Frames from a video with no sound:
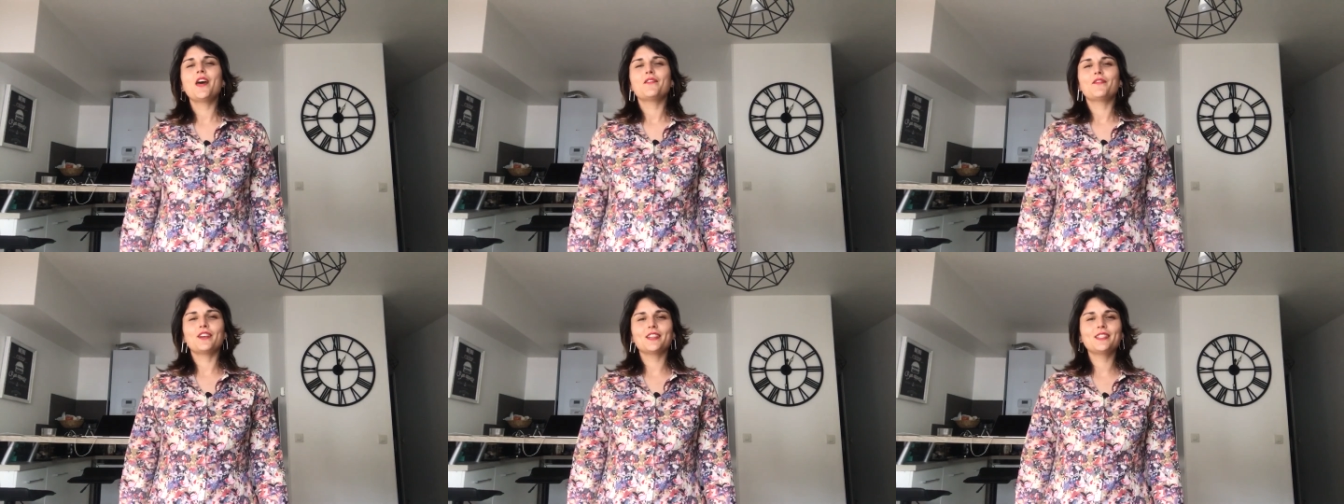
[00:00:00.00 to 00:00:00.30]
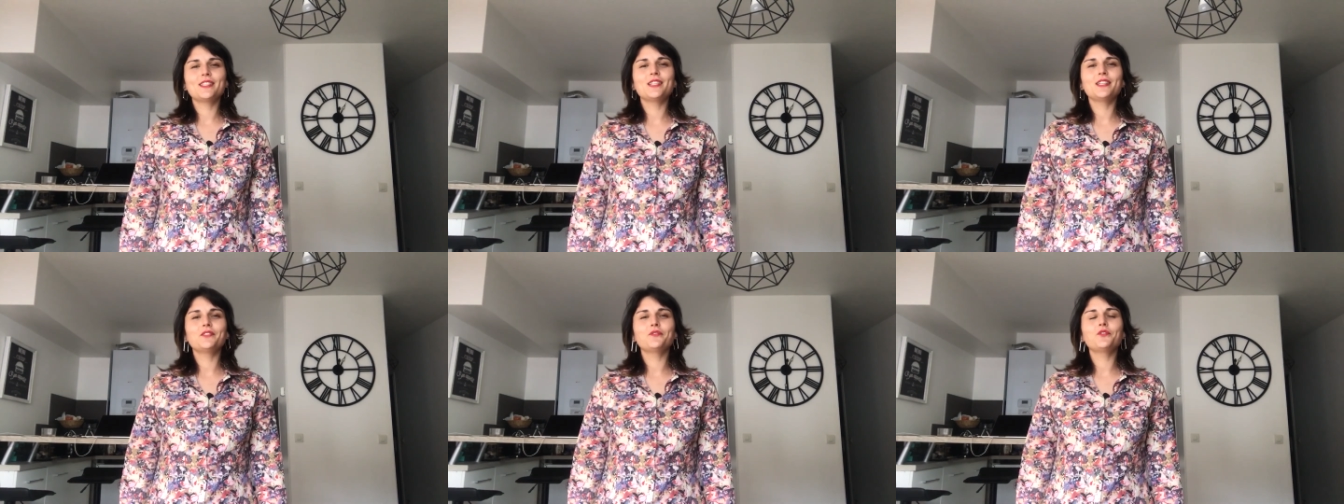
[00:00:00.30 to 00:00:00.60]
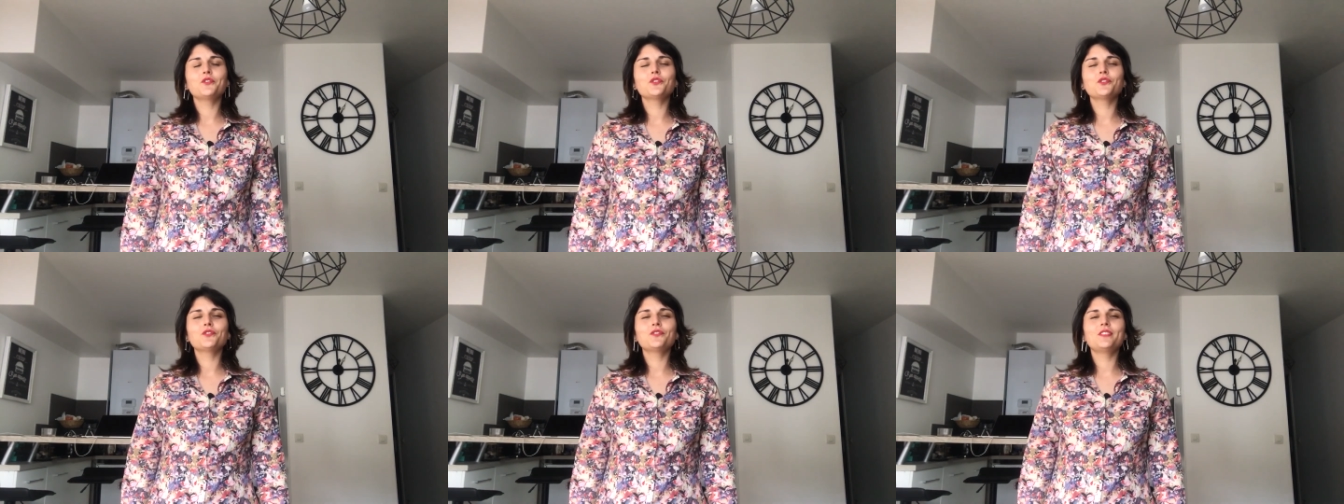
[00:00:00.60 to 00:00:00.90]
That's it
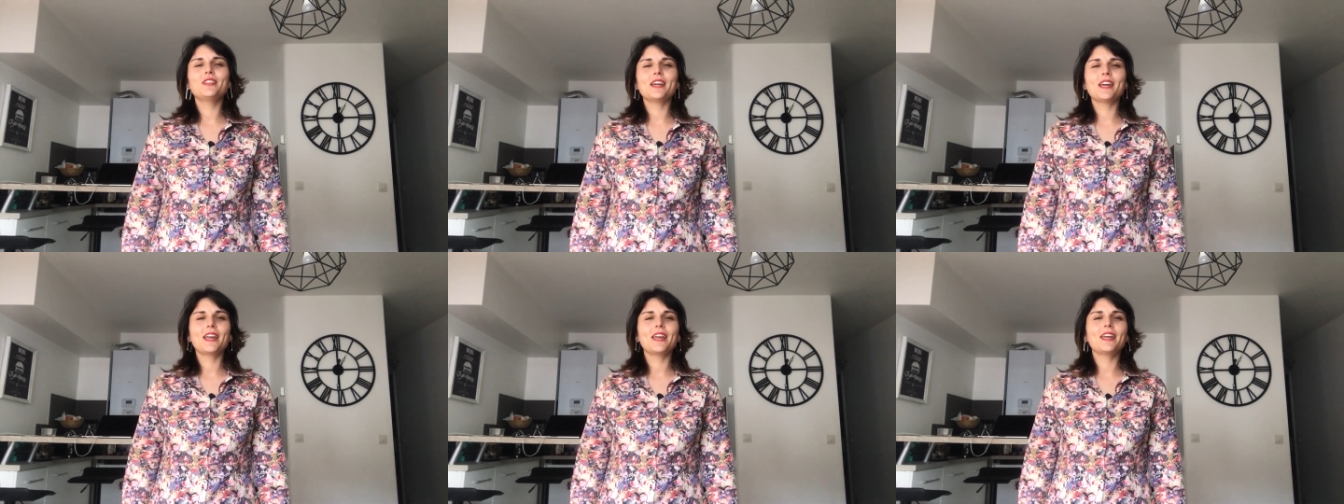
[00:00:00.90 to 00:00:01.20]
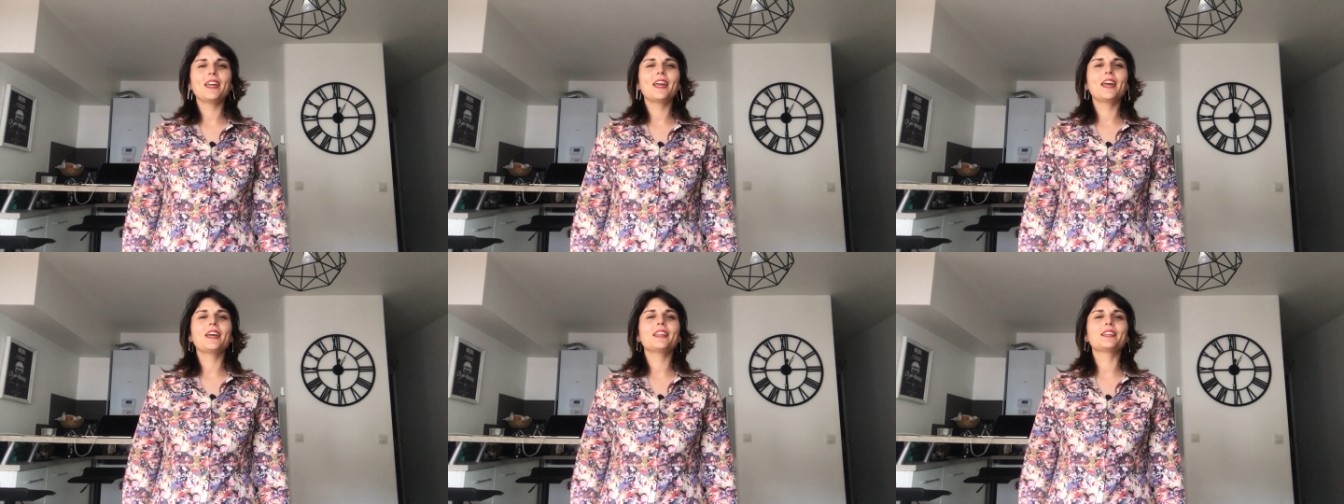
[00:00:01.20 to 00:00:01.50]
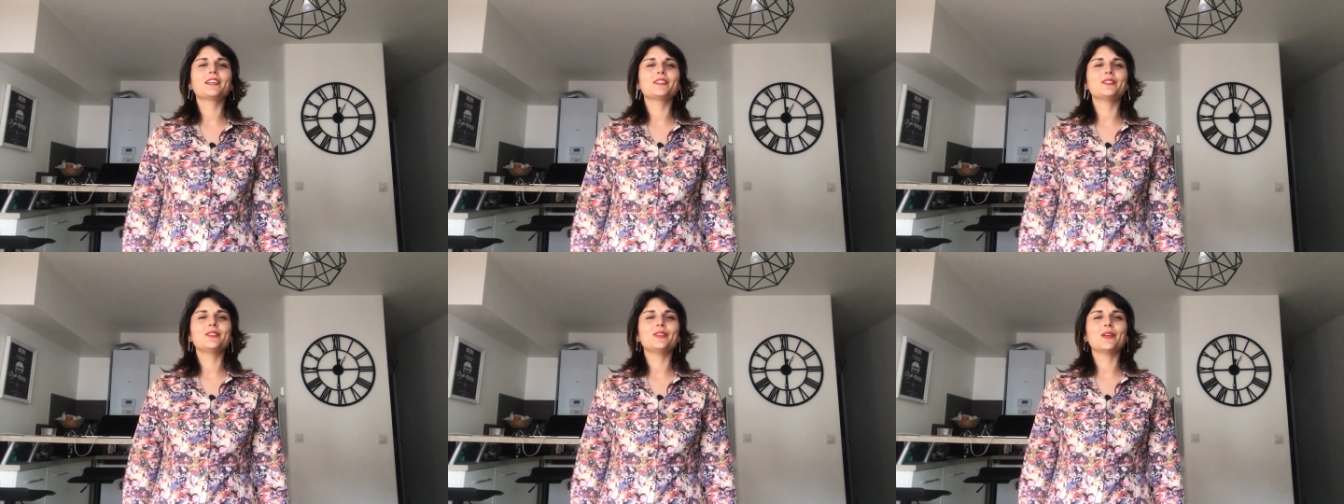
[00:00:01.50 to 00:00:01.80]
for today and
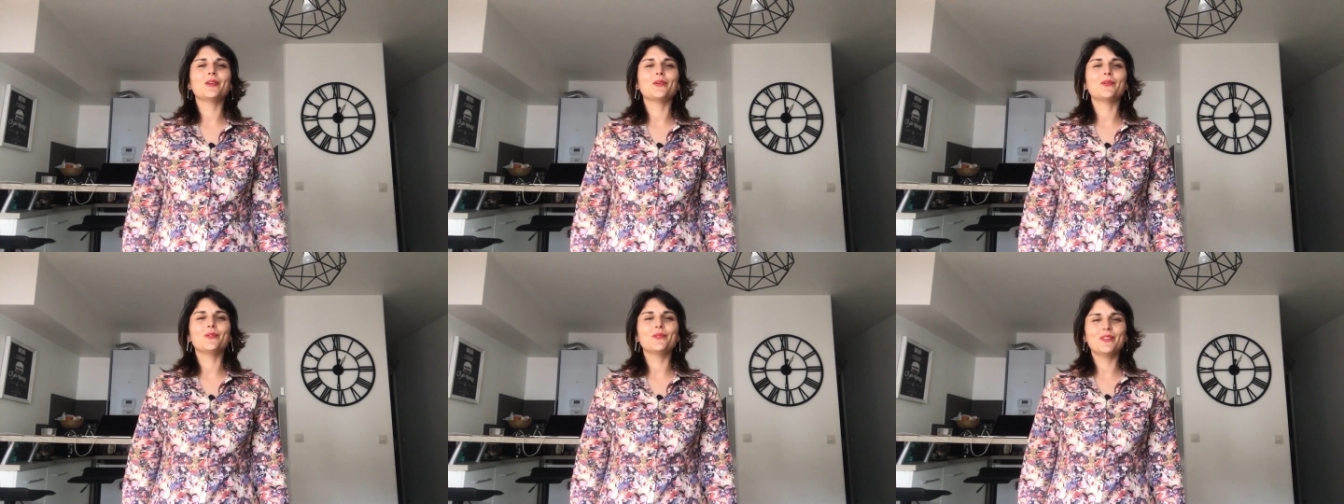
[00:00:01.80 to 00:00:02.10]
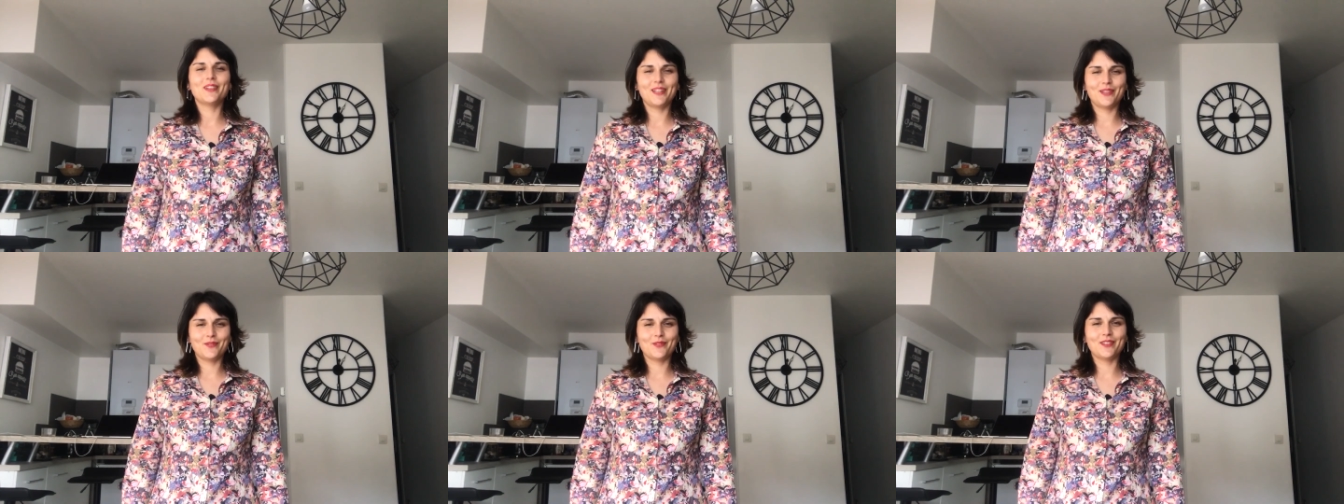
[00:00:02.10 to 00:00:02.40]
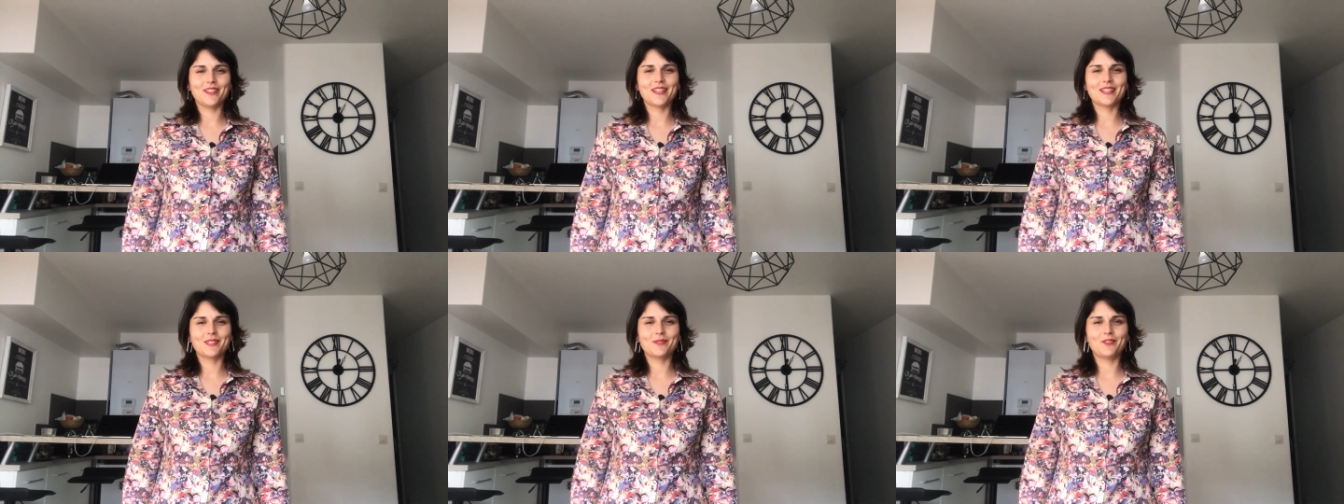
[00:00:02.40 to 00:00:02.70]
I see you in the
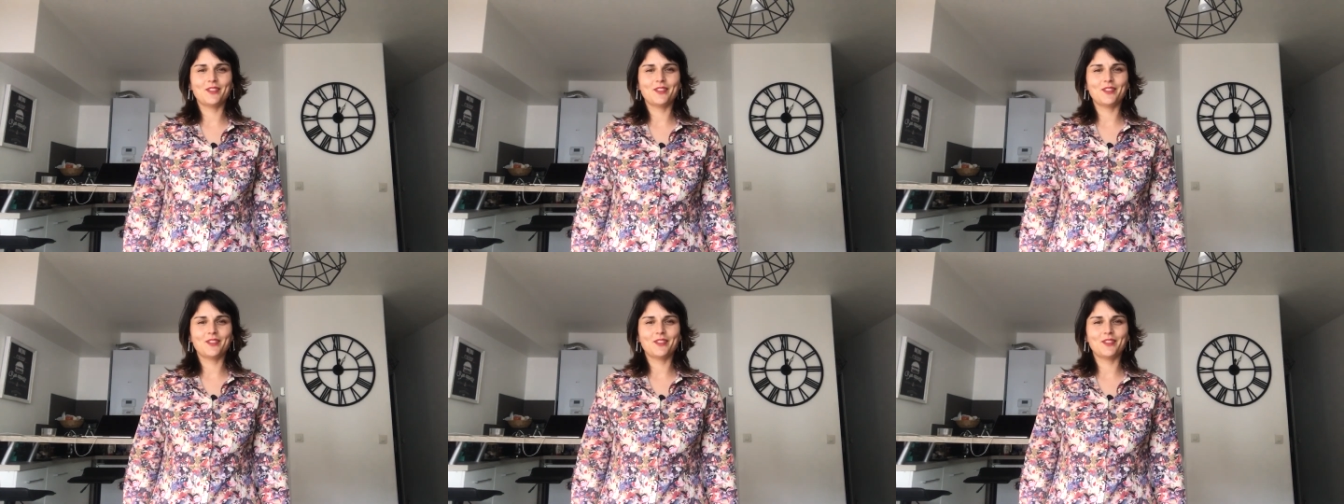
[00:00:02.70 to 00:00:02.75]
next